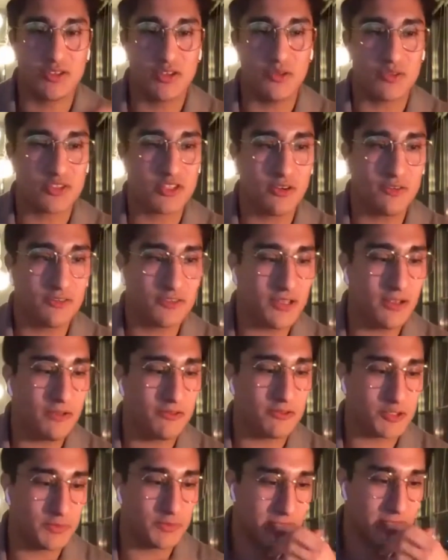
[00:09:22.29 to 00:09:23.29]
So service
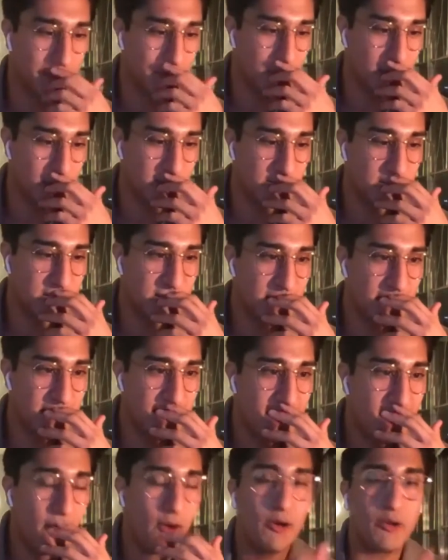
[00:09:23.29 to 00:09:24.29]
level is pretty much
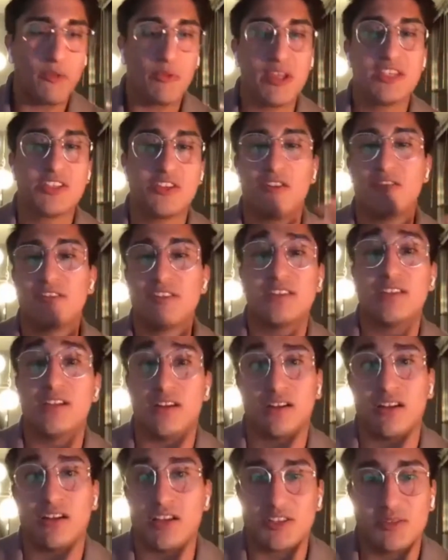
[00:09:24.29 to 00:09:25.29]
how are we servicing
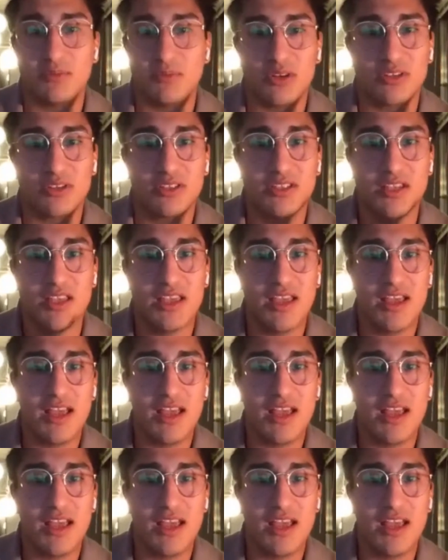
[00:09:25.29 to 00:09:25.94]
our customers?